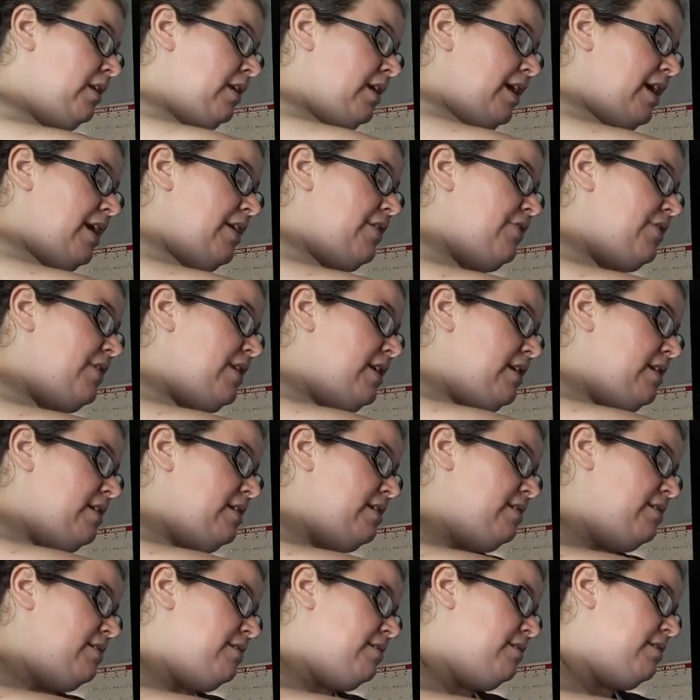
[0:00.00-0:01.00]
and
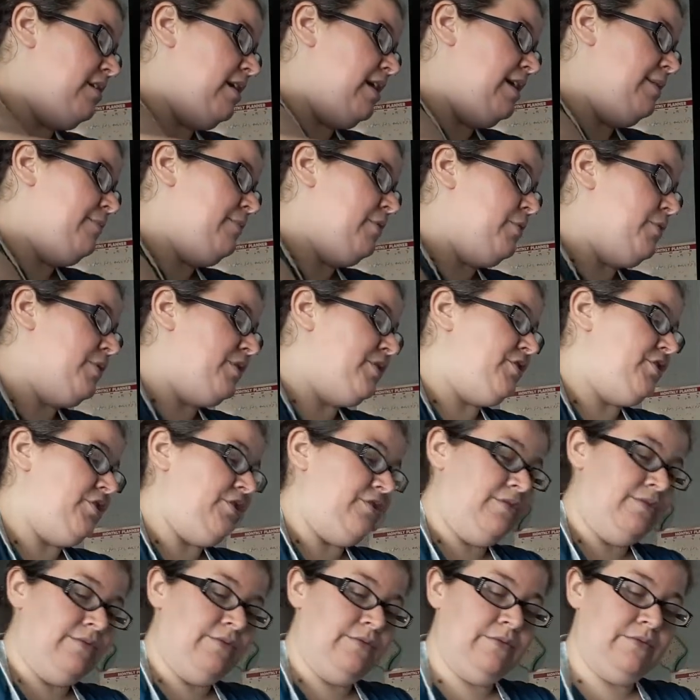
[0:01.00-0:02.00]
then I'm going
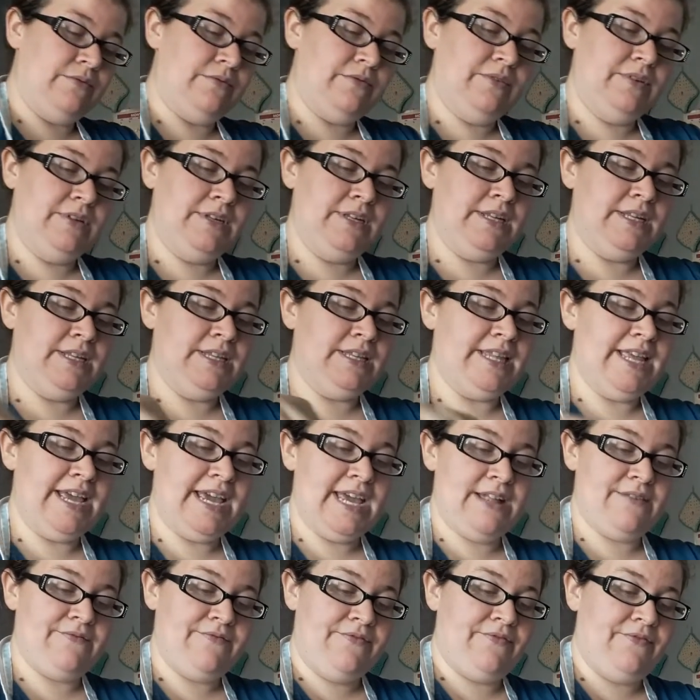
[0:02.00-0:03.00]
to lay
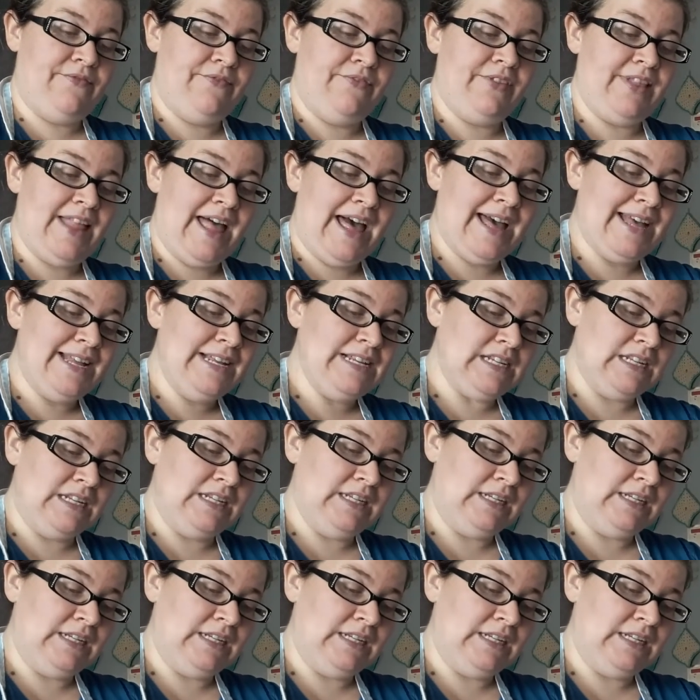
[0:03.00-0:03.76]
it flat,